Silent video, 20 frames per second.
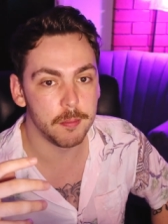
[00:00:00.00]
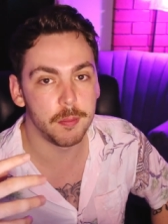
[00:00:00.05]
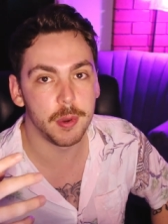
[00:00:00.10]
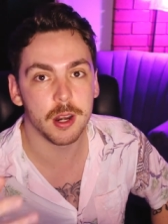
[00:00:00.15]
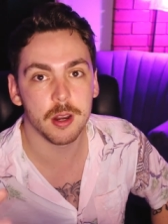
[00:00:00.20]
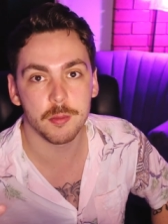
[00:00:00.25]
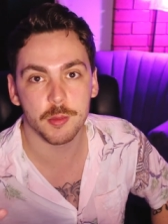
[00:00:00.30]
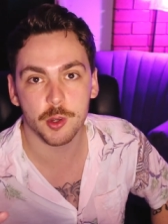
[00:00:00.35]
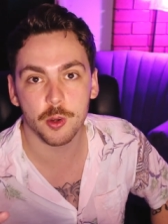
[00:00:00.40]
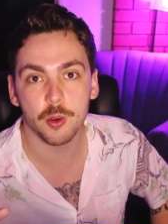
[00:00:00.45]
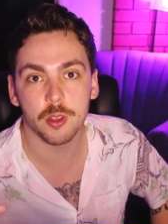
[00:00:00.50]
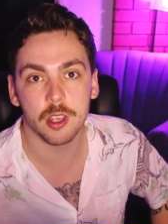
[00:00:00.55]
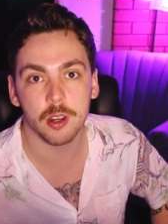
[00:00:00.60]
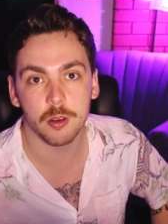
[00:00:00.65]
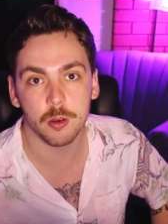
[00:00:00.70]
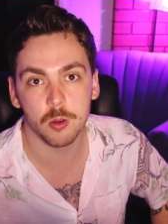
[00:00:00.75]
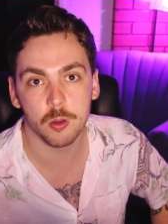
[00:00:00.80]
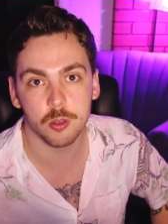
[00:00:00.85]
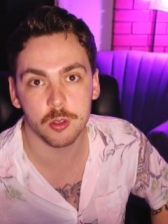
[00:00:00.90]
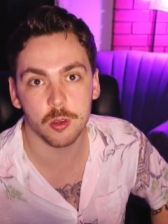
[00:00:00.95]
but I'm sure
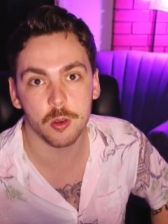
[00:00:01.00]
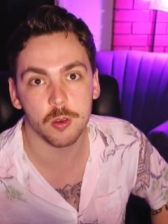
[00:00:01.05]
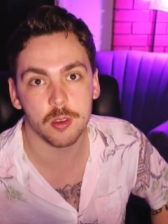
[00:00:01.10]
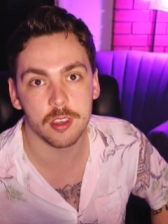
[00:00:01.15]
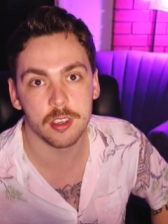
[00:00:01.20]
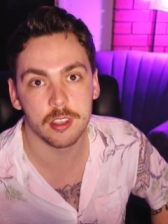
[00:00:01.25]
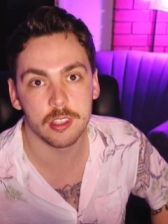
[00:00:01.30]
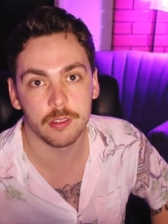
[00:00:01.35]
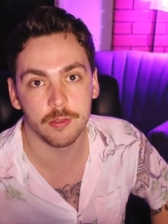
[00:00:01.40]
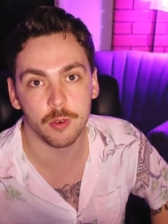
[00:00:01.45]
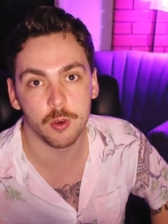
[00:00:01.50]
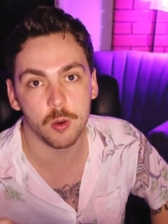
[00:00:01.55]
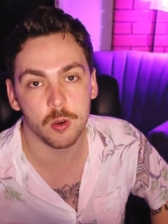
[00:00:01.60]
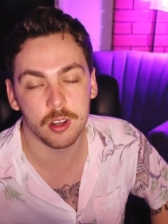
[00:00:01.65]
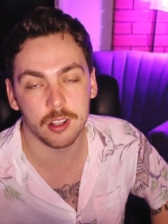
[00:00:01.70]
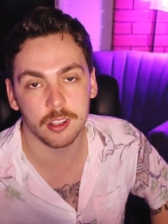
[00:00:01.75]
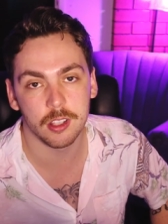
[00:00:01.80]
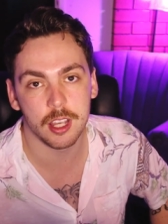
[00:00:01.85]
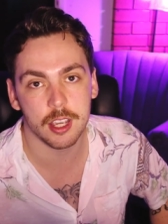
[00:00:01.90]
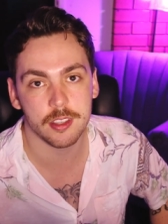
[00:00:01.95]
there also is
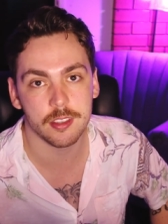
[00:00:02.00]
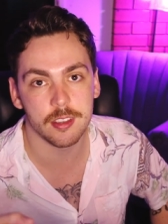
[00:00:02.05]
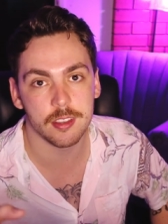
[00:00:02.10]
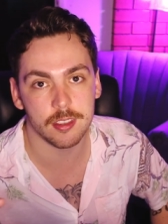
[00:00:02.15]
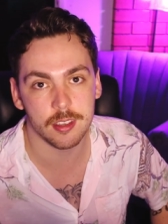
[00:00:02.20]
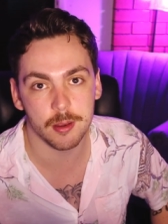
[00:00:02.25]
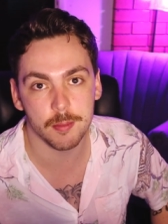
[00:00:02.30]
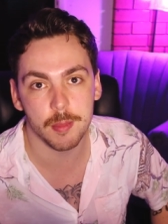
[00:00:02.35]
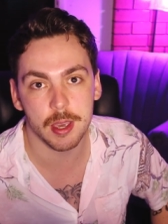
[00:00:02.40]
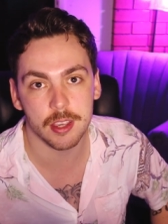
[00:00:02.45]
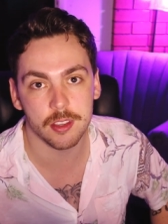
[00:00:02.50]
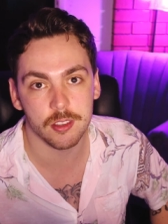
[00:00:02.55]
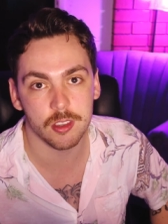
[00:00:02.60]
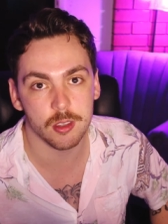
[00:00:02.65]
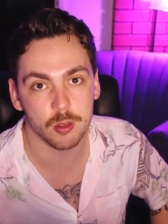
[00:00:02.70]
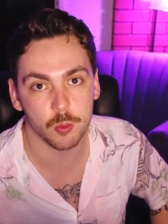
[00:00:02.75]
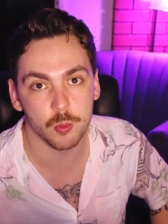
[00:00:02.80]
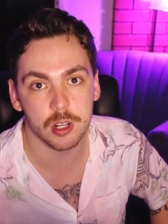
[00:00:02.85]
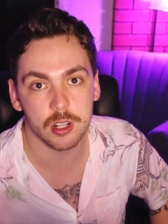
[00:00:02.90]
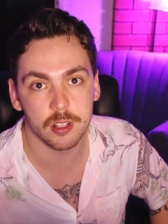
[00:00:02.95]
for Alexa's and
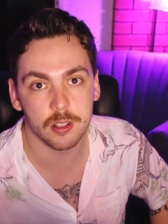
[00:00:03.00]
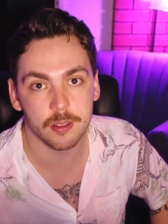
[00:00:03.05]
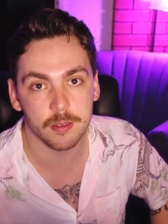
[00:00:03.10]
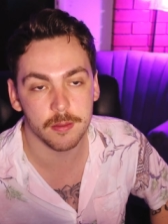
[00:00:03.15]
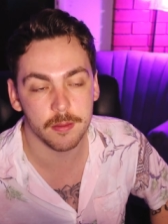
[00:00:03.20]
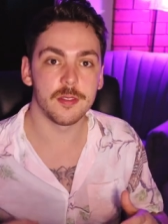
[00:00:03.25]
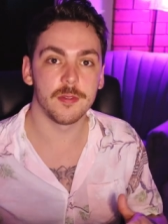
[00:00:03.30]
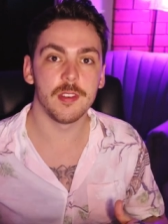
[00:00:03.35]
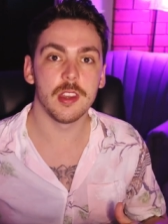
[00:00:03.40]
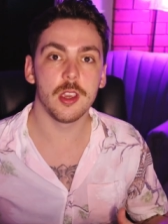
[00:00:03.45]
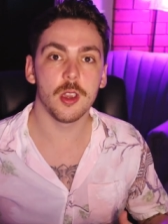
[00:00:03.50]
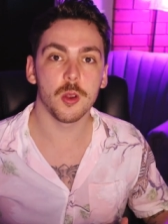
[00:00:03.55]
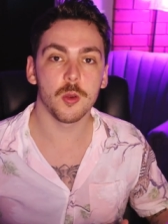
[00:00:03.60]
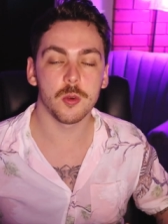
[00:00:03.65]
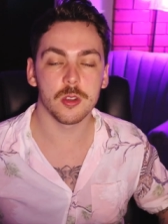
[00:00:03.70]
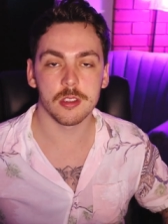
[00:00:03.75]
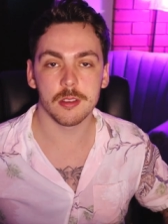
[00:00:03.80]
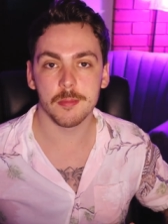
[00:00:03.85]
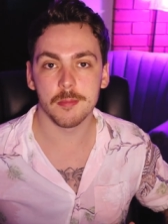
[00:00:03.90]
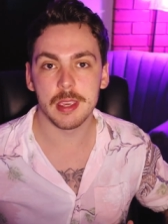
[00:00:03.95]
Meg's as well. This
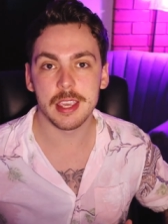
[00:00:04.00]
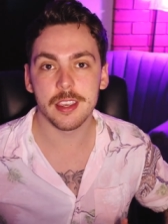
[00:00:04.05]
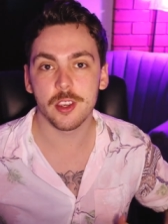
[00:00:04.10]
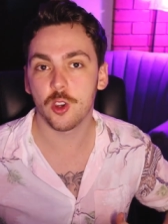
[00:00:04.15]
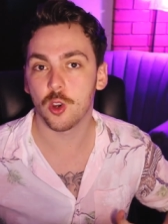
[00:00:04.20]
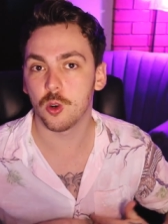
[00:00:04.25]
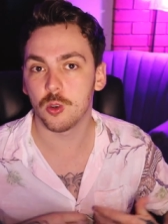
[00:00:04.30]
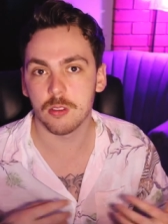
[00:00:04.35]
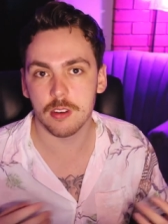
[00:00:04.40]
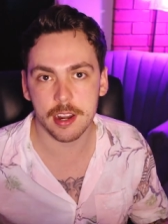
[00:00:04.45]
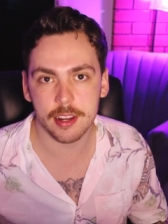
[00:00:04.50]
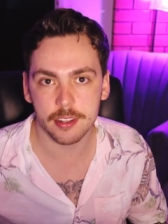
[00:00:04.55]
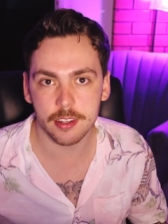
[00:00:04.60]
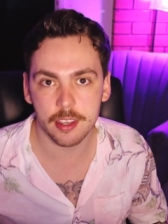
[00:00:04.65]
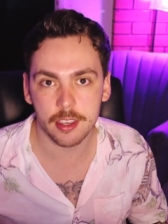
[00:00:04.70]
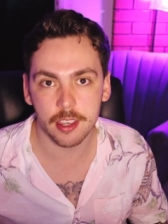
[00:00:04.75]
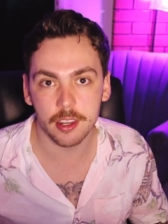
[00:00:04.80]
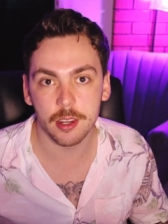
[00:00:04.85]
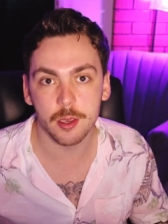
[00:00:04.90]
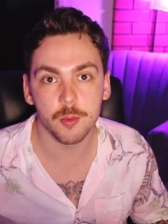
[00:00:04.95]
video wasn't me
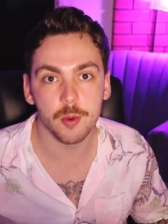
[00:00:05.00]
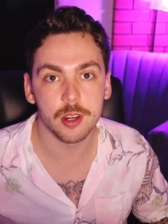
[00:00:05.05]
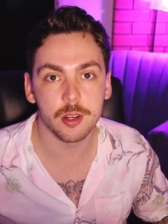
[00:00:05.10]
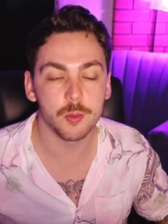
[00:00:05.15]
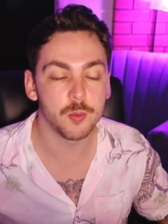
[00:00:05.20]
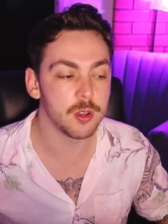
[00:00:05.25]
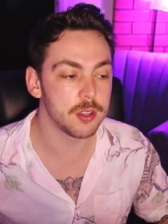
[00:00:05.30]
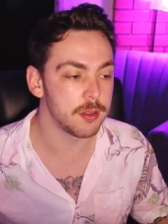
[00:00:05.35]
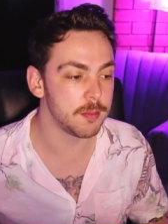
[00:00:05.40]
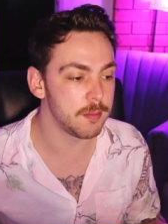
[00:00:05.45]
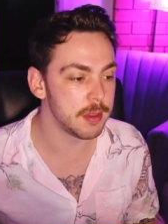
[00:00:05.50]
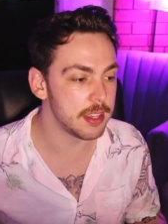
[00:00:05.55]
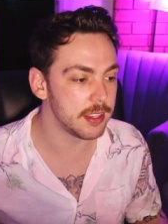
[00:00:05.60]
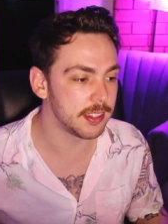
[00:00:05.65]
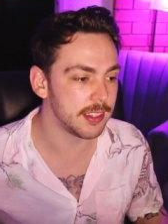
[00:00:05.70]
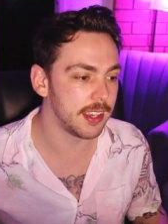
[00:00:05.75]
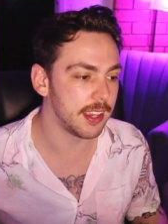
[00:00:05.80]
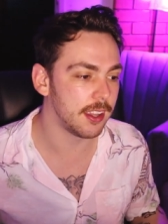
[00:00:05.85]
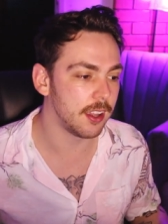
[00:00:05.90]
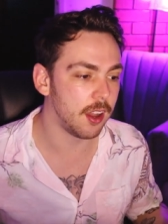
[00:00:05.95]
correcting anyone, it wasn't me
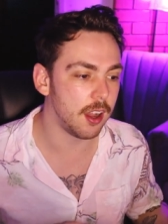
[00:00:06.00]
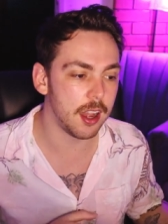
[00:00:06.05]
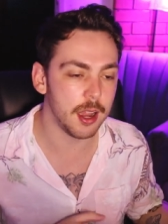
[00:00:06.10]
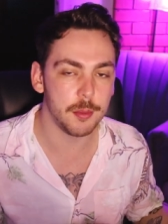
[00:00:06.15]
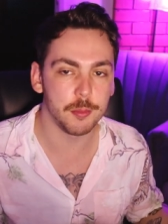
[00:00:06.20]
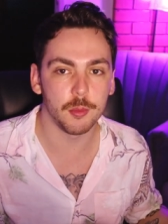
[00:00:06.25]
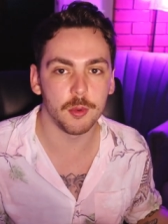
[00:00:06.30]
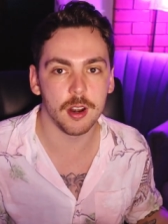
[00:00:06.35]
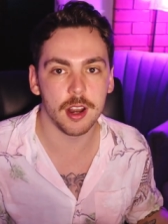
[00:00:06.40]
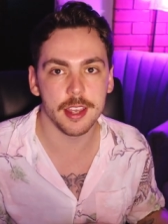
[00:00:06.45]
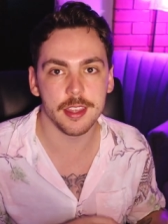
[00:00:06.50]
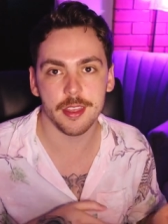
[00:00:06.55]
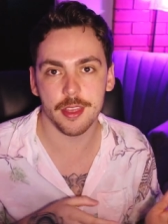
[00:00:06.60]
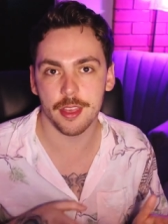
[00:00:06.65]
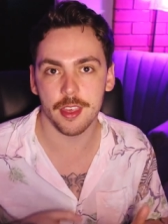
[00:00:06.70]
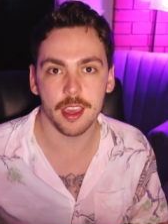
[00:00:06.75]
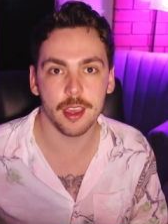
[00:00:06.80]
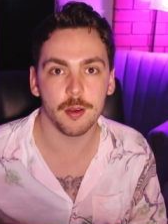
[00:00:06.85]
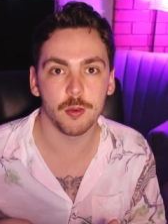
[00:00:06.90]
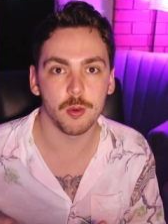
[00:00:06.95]
saying I'm
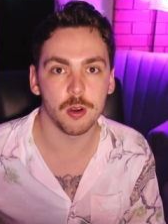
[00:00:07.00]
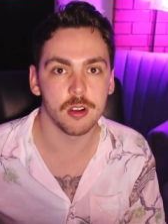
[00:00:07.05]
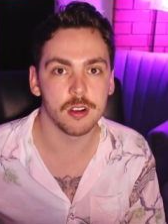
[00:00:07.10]
right, they're